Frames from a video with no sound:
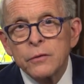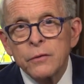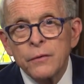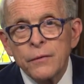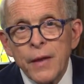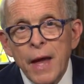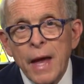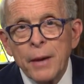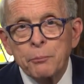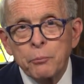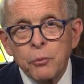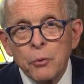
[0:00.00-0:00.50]
And
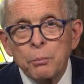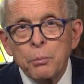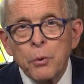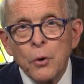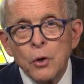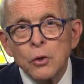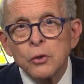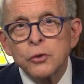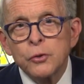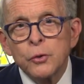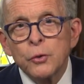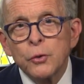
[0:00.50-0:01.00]
that
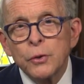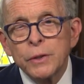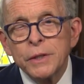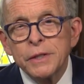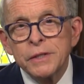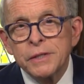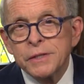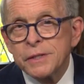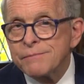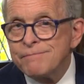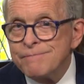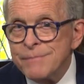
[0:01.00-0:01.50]
proposal
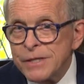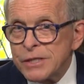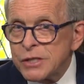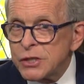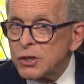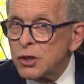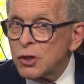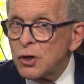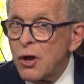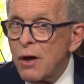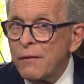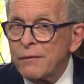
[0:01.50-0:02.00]
is, is
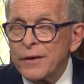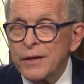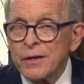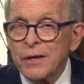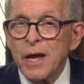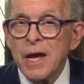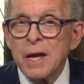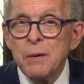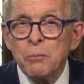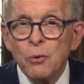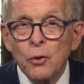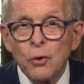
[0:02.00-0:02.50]
still on the
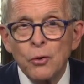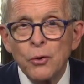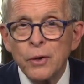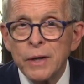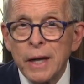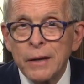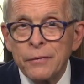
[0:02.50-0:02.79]
table.